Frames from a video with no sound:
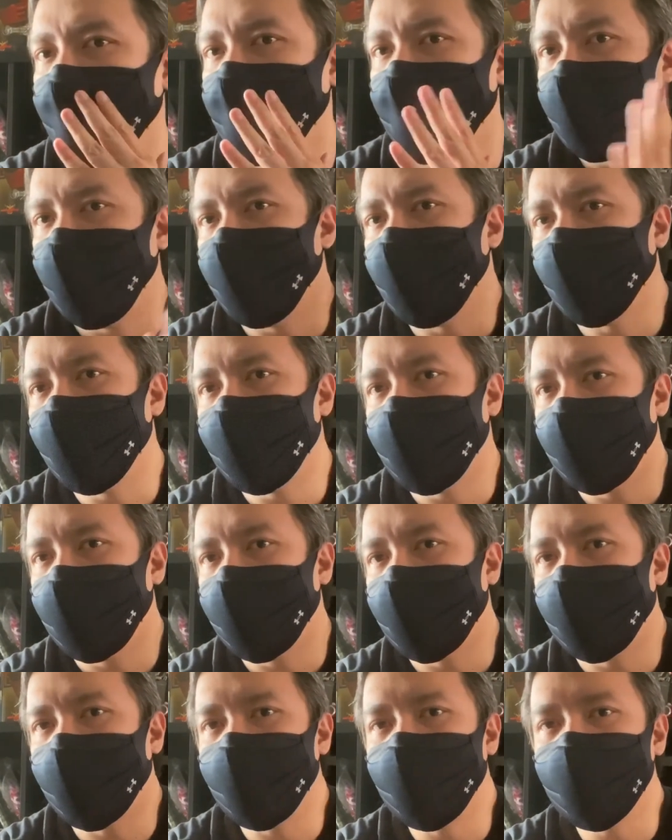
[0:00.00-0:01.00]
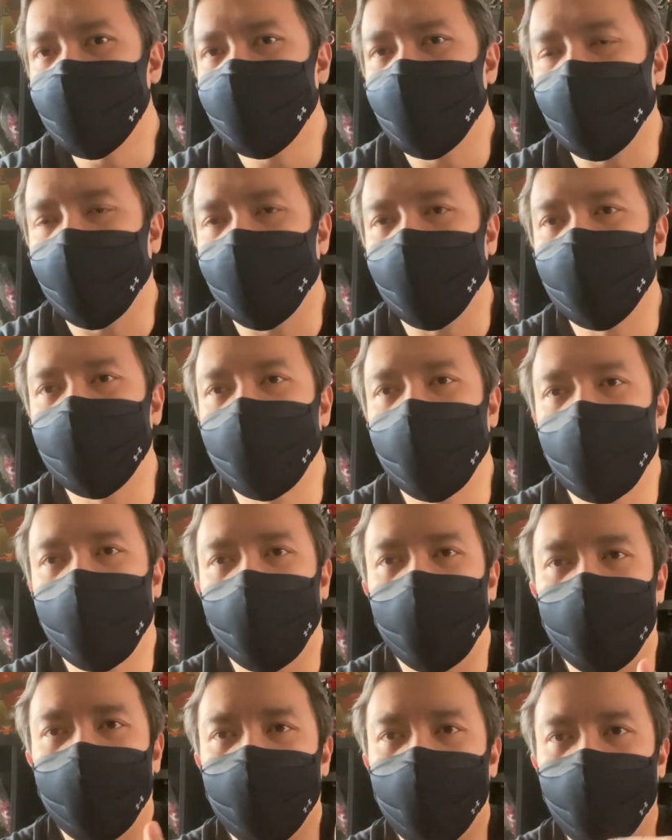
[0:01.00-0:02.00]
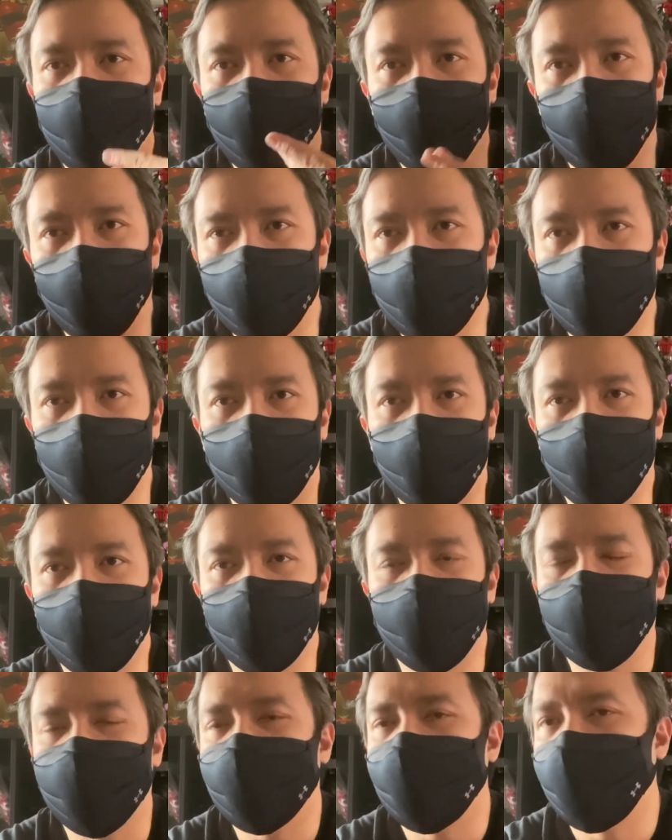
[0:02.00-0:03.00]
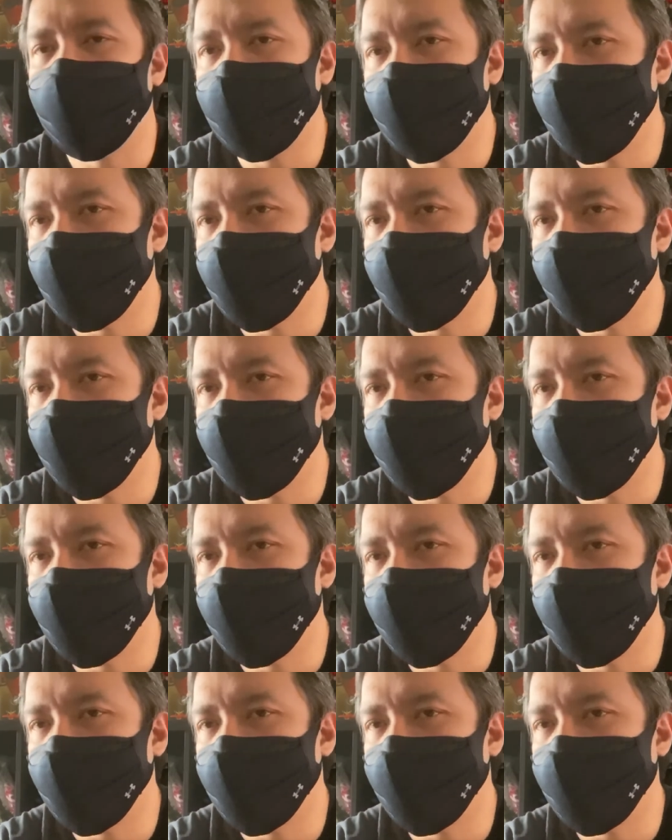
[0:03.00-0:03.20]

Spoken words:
You know, you can use for all day walking and all that.